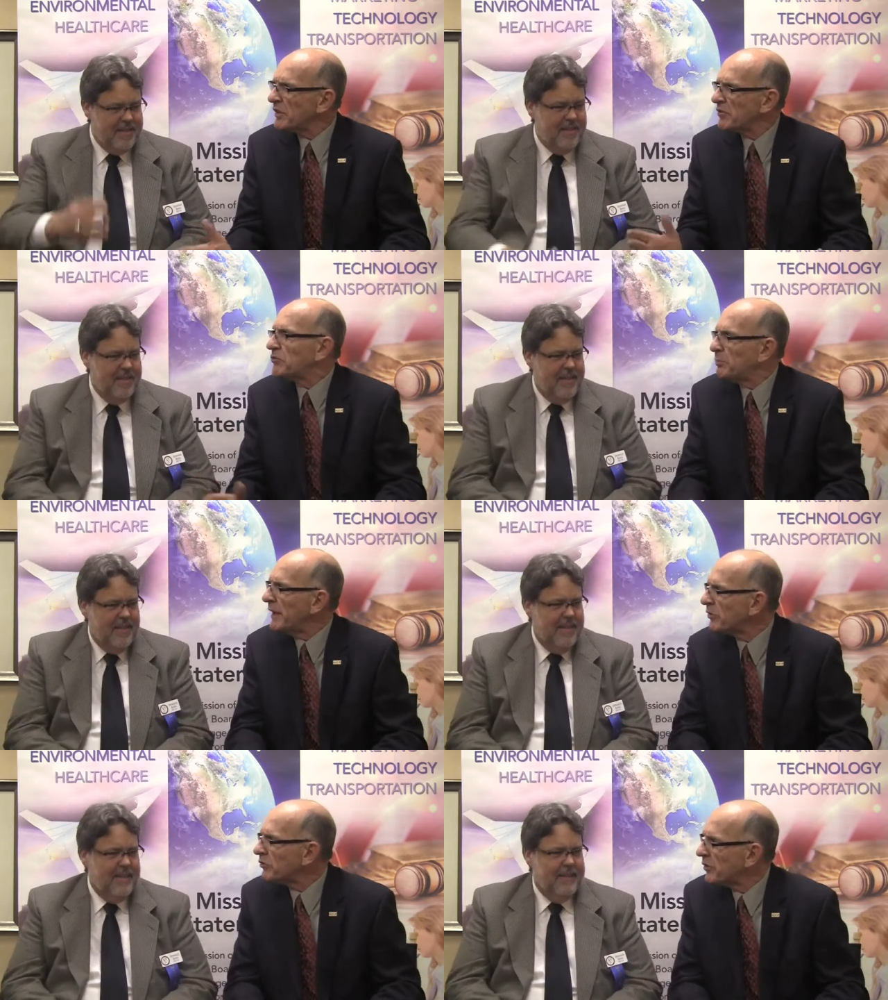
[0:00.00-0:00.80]
Speaker 1: what the
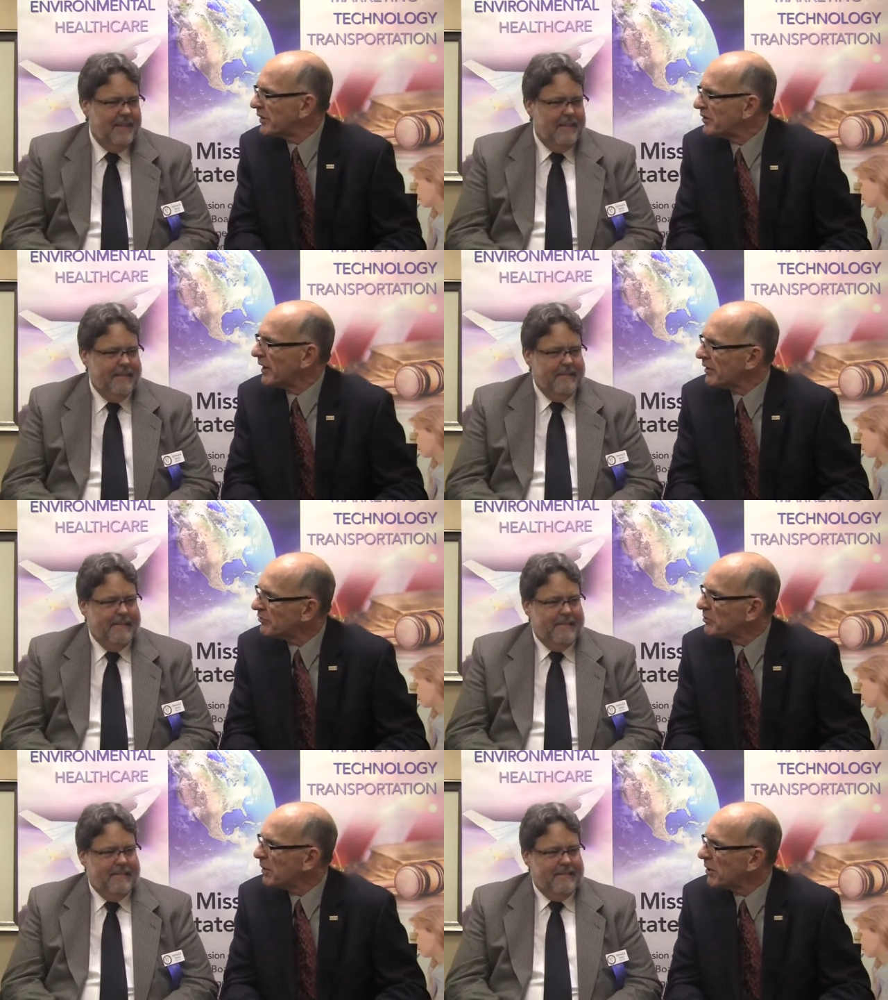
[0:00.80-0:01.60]
speakers are going to tell
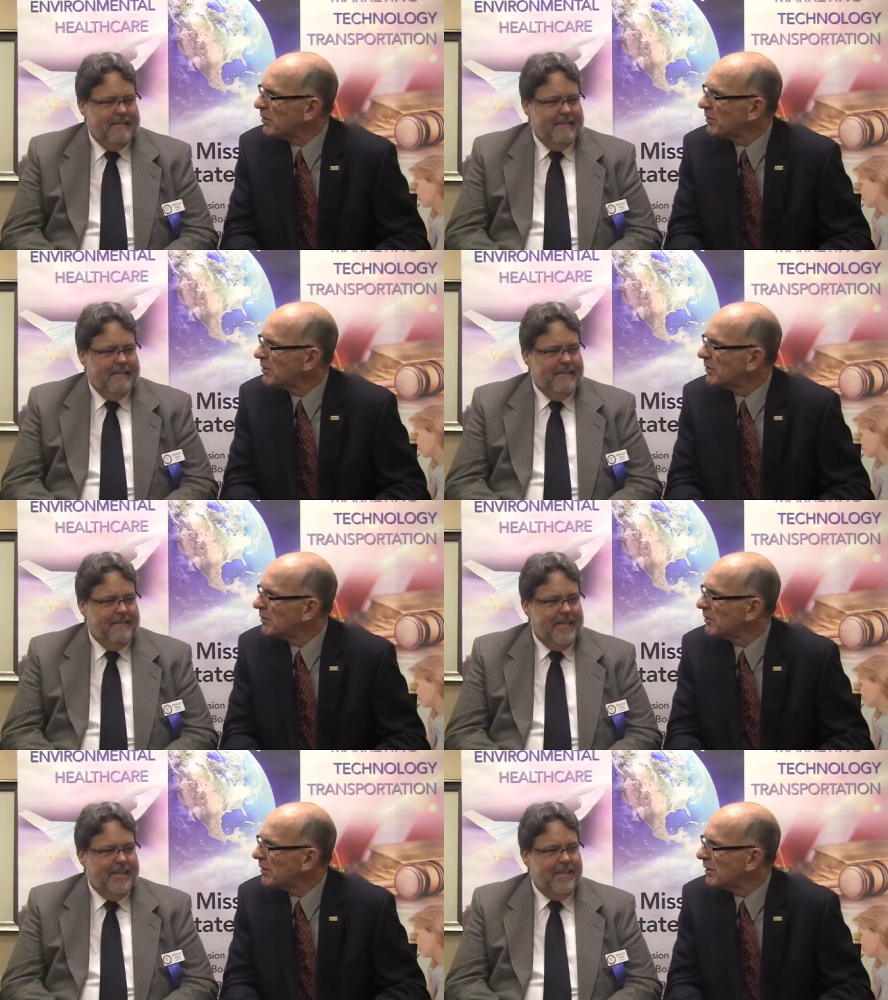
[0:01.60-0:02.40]
us tomorrow?
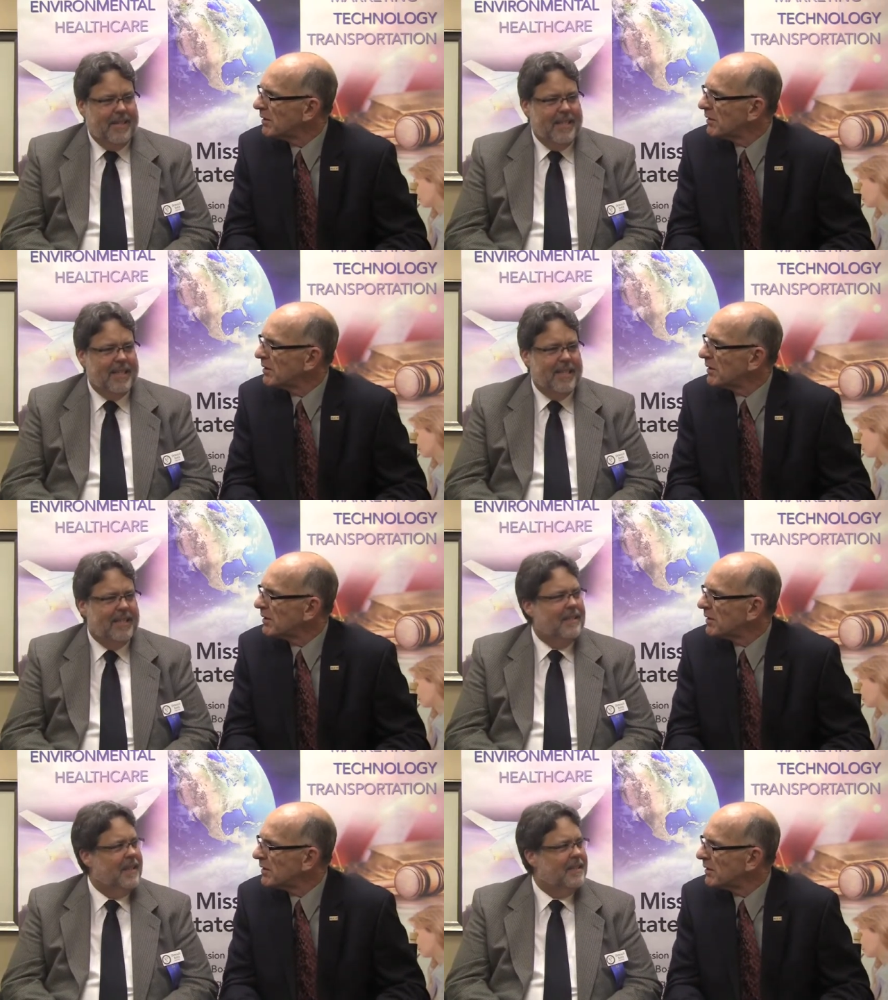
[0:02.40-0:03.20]
Speaker 2: Well,
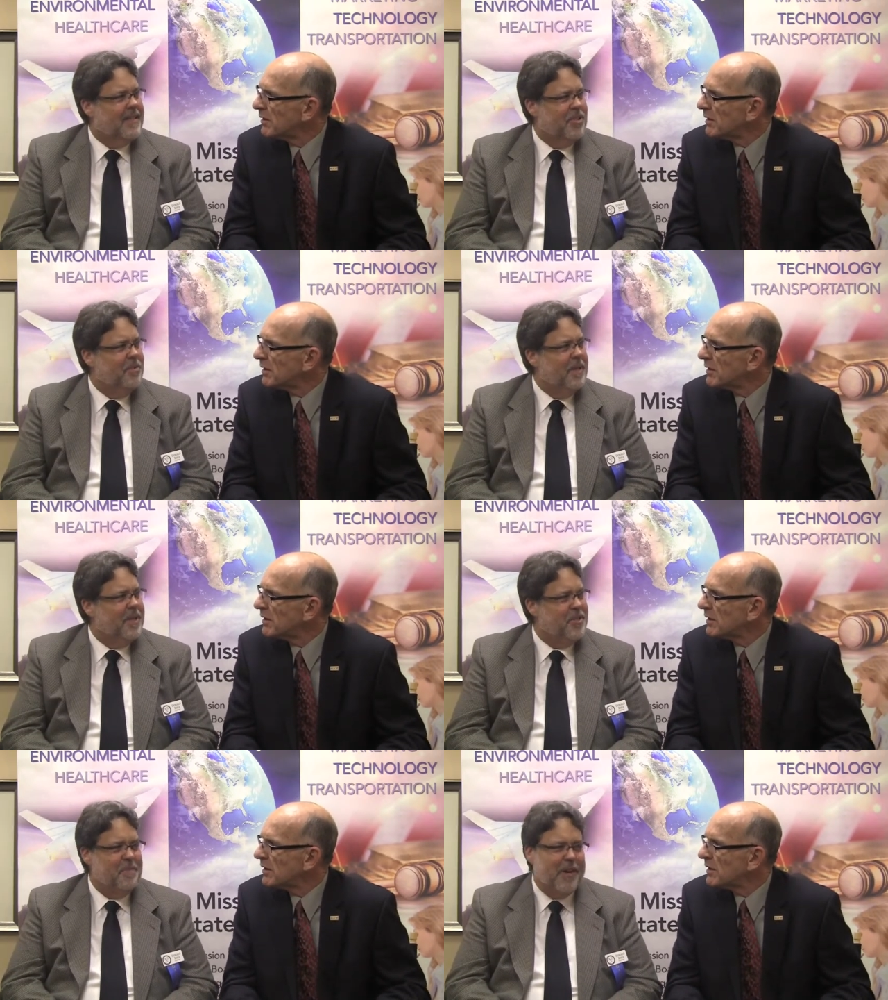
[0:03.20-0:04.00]
uh, it should
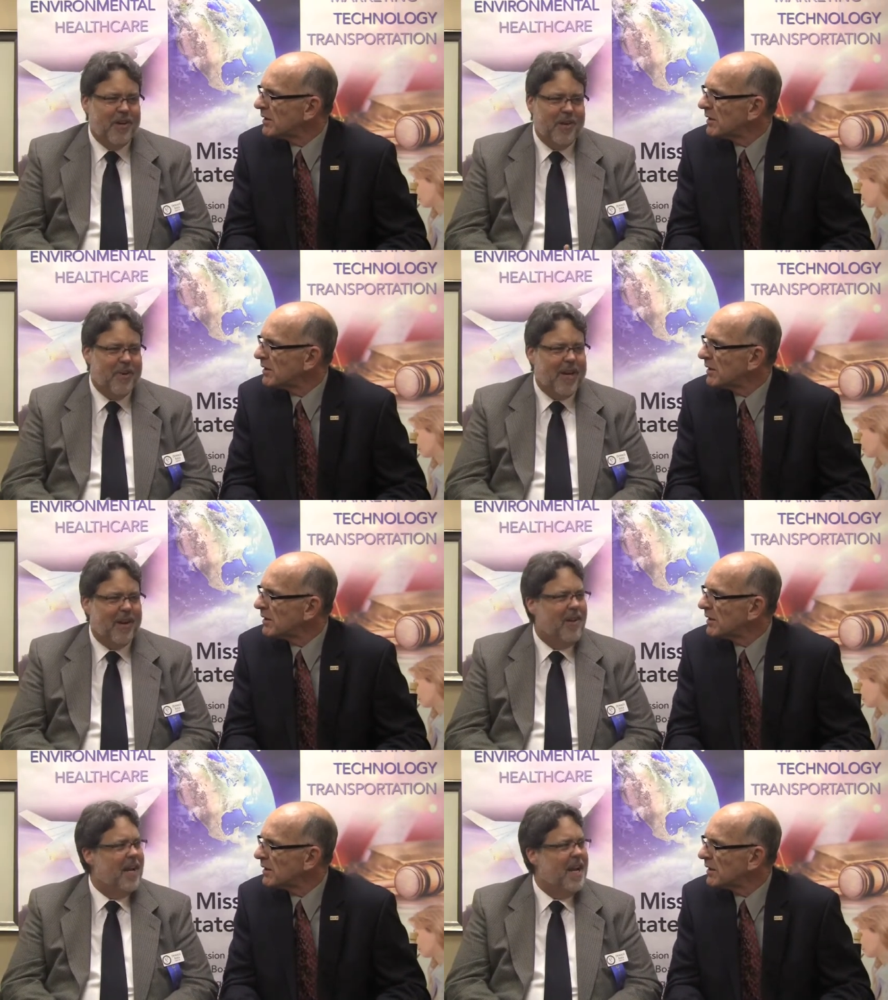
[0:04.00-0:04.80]
it should be good. We got
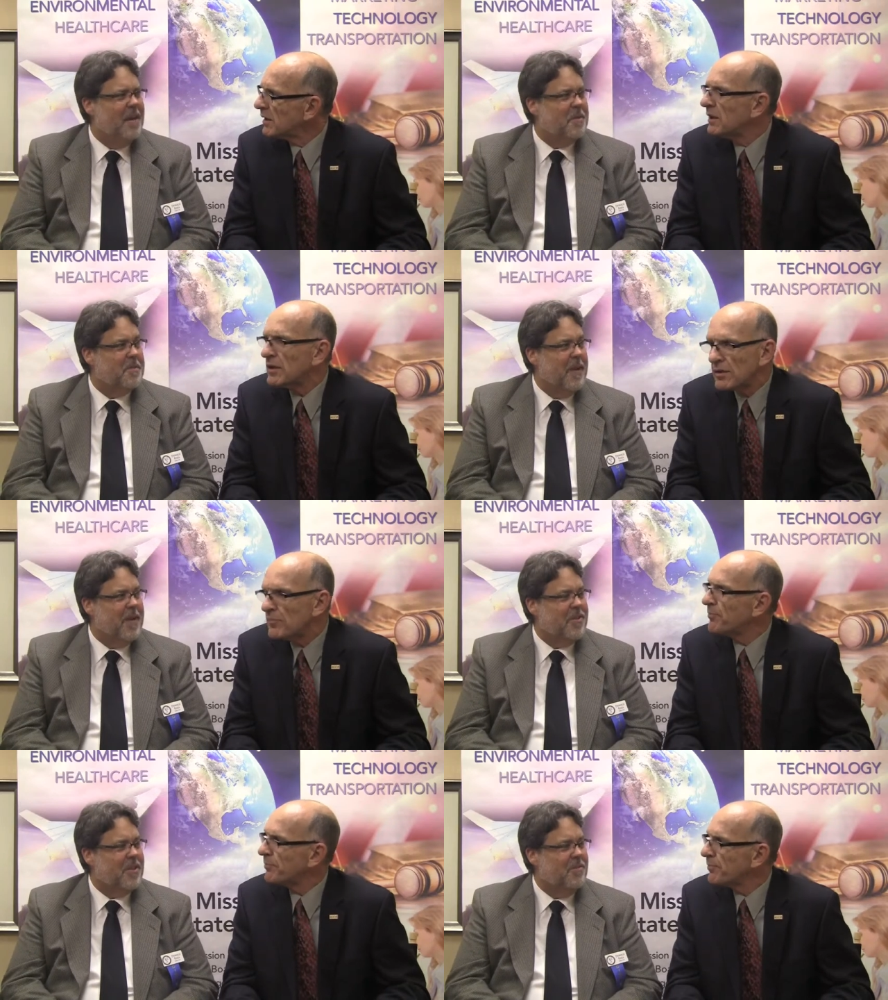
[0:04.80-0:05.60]
a great lineup of
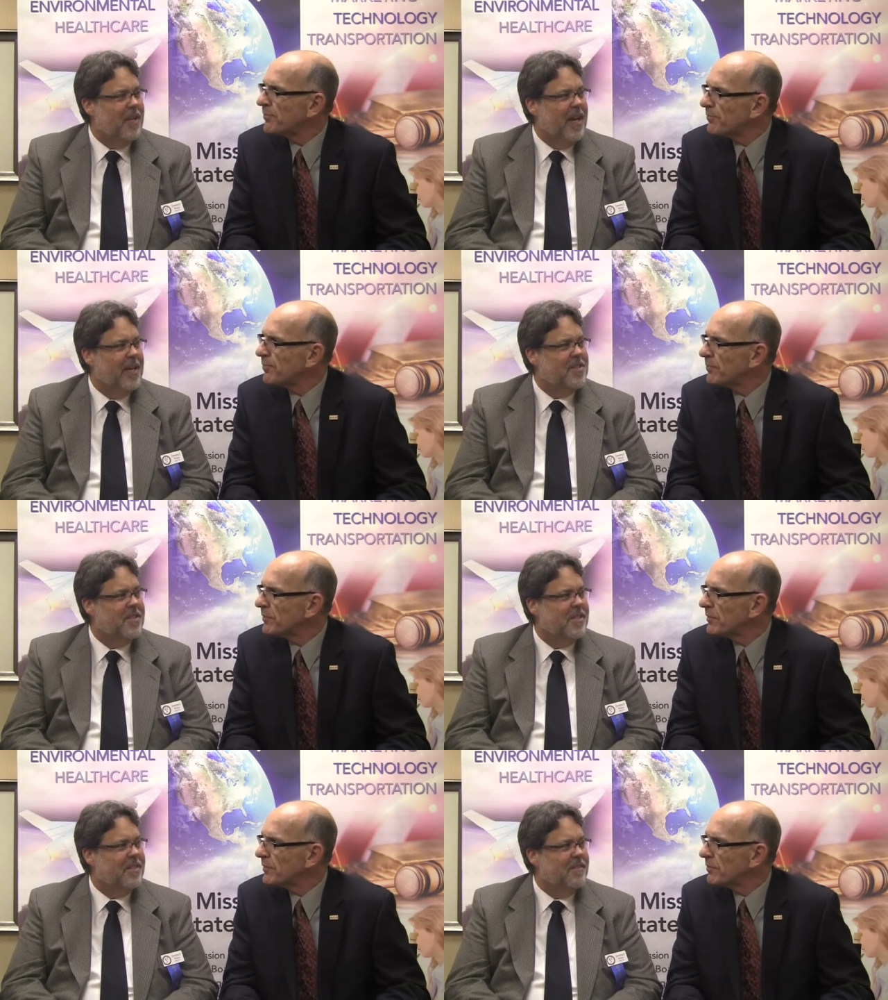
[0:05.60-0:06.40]
speakers, so I'm really
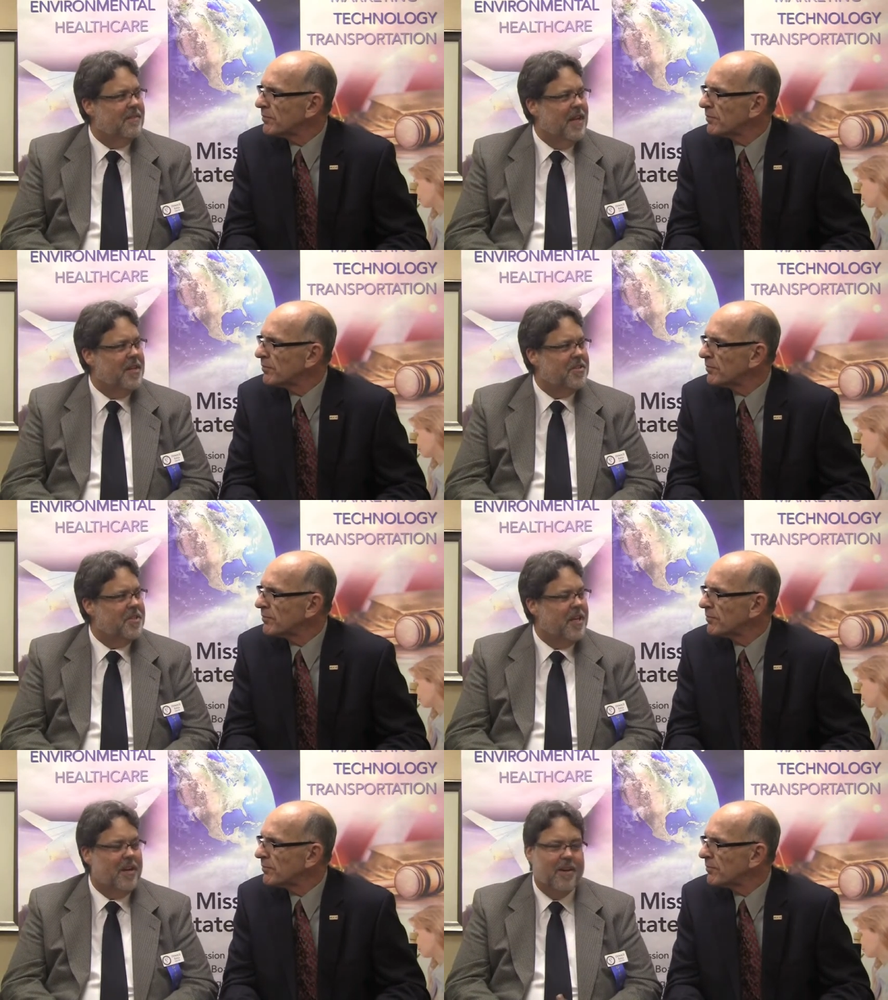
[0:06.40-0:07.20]
anxious to anxious
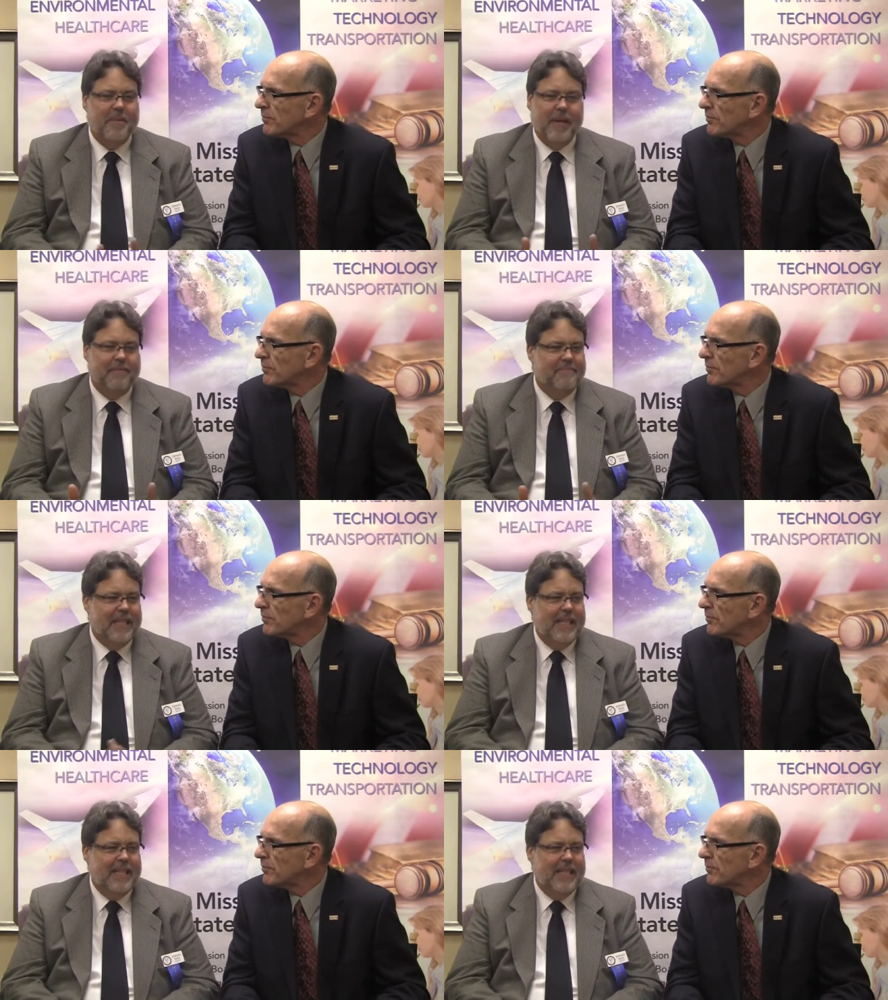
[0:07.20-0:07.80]
to hear them, and